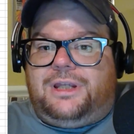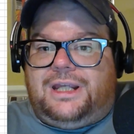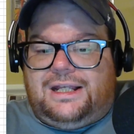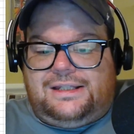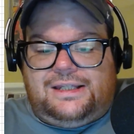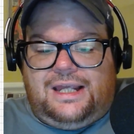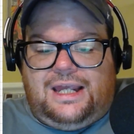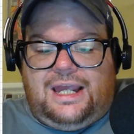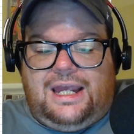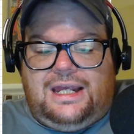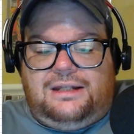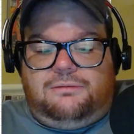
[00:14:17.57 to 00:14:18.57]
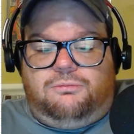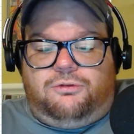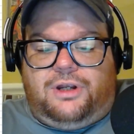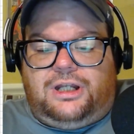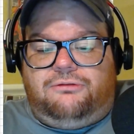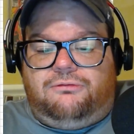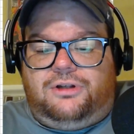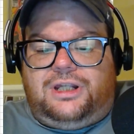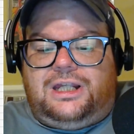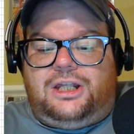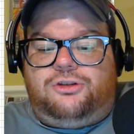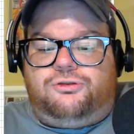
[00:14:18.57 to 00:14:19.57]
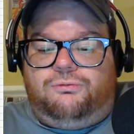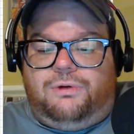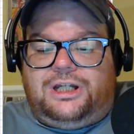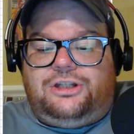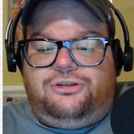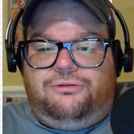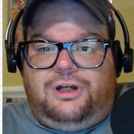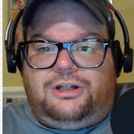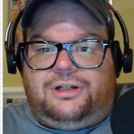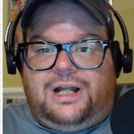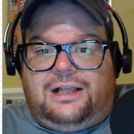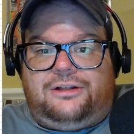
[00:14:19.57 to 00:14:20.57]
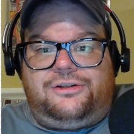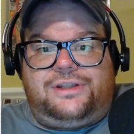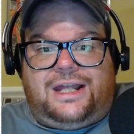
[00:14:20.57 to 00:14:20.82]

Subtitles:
PSA 8 Brady Rookie, $2,200.